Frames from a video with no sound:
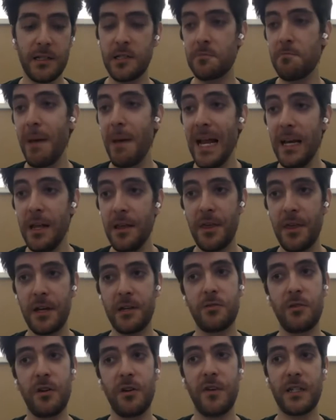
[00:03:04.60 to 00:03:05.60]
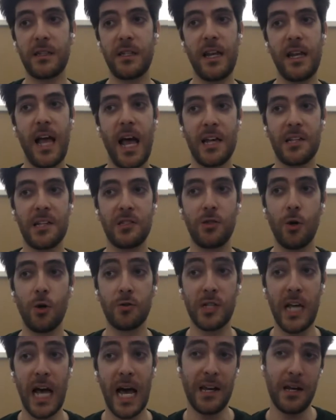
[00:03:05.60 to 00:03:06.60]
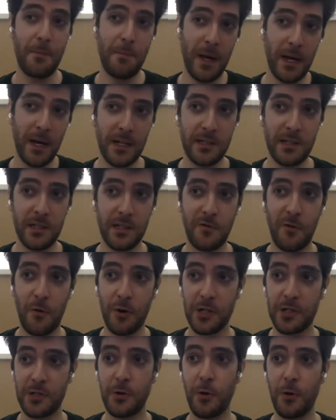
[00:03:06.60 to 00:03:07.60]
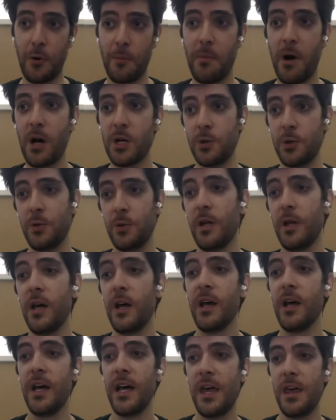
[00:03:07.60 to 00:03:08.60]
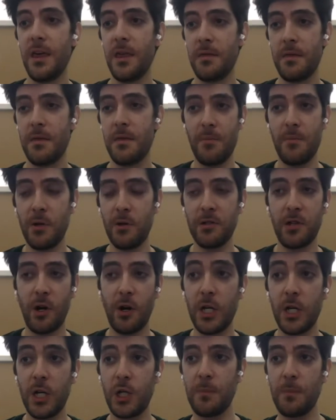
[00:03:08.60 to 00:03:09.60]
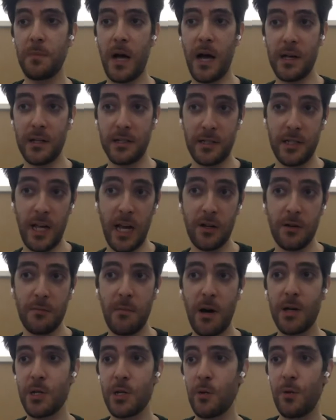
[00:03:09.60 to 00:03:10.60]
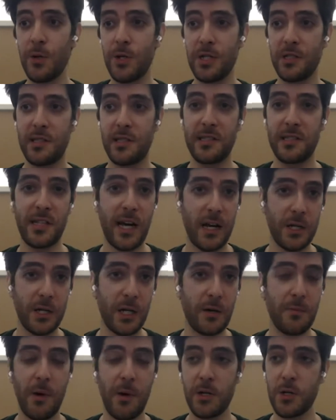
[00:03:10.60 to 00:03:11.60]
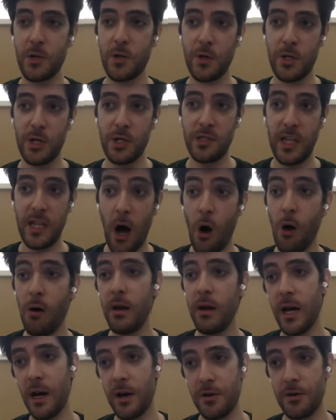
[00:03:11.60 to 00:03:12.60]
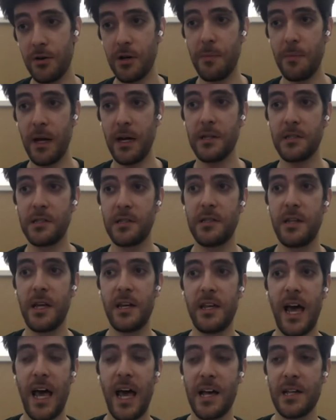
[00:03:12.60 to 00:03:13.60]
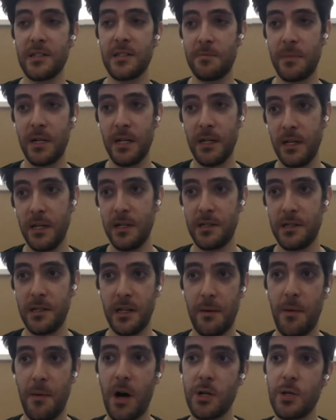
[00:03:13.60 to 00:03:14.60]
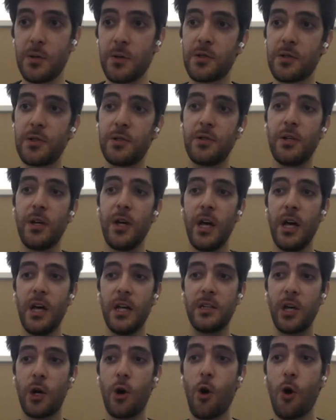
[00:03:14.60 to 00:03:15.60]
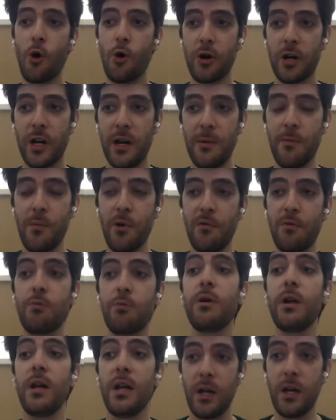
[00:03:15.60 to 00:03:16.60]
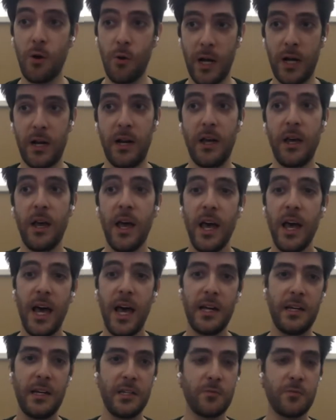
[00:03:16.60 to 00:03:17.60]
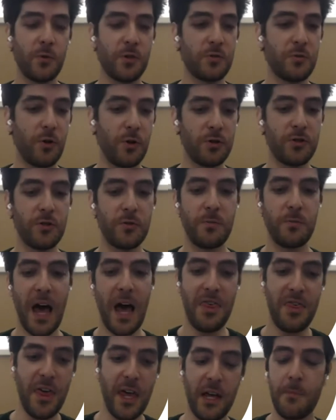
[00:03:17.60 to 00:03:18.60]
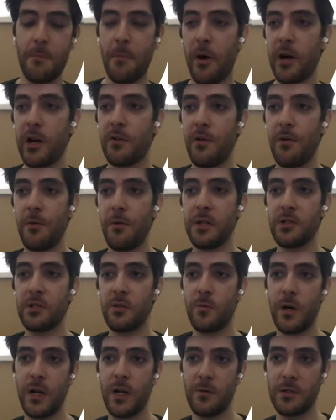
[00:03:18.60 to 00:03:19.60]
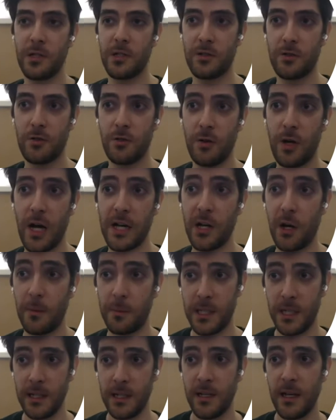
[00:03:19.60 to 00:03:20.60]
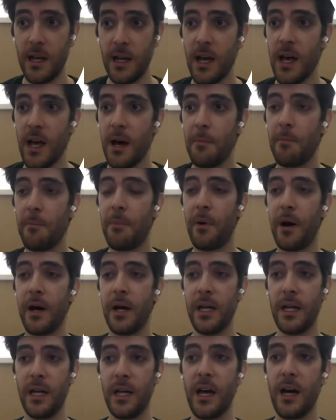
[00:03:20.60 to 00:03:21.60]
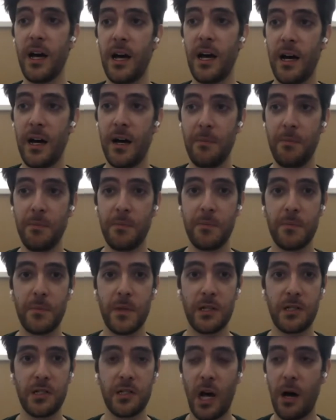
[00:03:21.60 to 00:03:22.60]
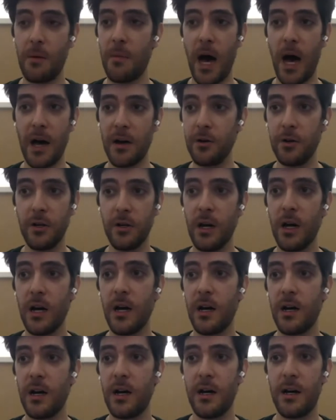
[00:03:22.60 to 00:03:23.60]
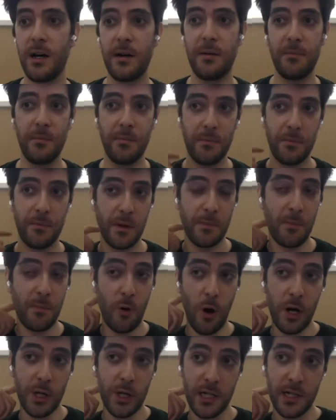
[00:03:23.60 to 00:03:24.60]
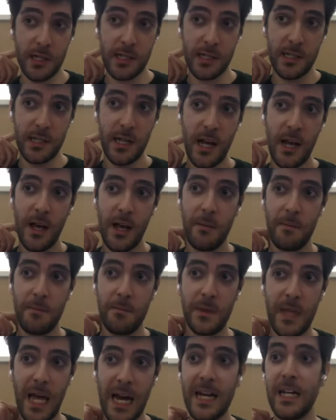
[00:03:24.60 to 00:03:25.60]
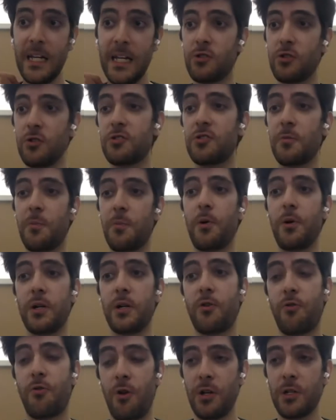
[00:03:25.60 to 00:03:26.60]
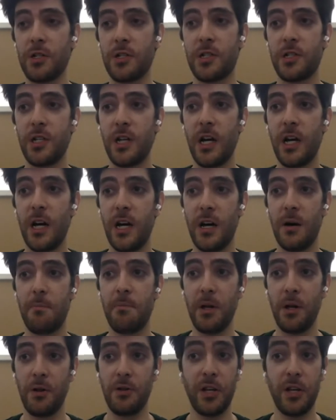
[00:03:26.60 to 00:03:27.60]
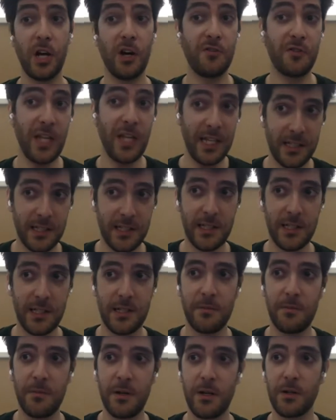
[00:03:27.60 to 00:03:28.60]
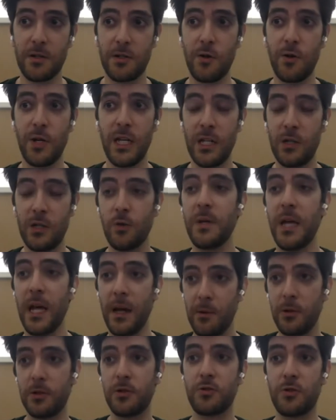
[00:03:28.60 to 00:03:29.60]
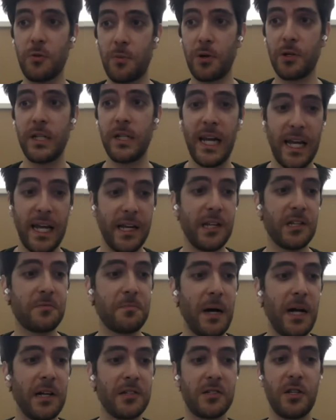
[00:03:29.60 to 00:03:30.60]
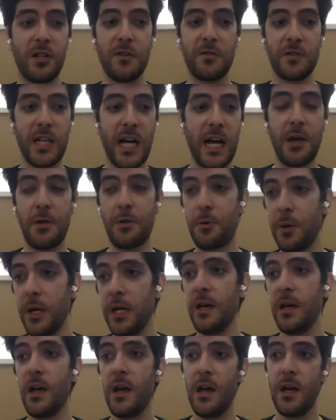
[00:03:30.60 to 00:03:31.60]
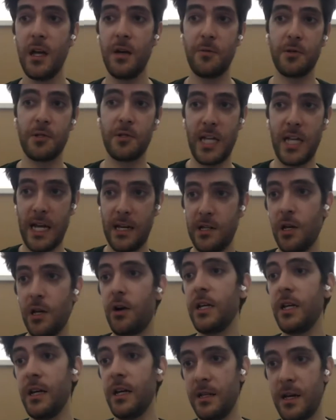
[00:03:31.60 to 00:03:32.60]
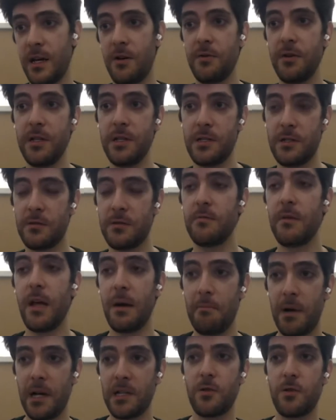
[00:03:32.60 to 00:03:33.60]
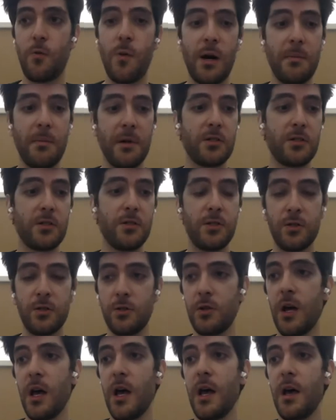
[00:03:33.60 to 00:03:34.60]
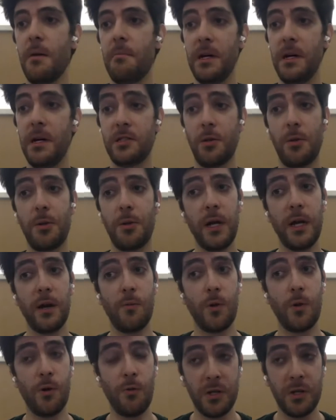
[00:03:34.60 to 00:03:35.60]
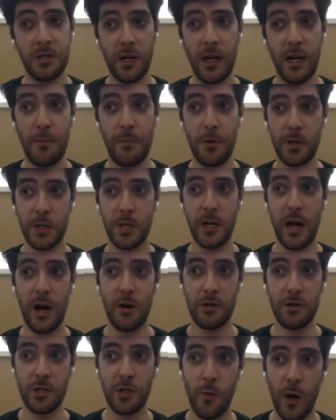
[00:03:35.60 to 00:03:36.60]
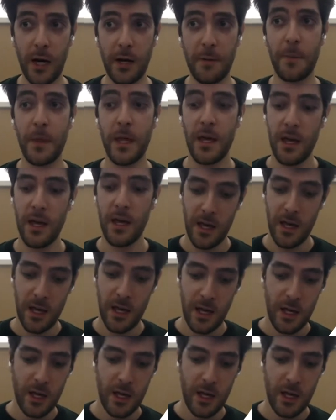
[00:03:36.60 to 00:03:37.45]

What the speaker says: And this is mainly thanks to the fact that it has no Scala dependencies for its core module. MUnit only shipped a second module, which is the Scala check module, which is the only other dependency that it has, but it's in a module. So the core can move really quickly. And this was also, I think, part of the reason why it was also adopted by some other projects that need to support cross building of tests, because you need to be able to support the latest milestone of Scala 3. It was then Dotty, and now it's milestone 1, milestone 2, milestone 3, and we're recently approaching RC1.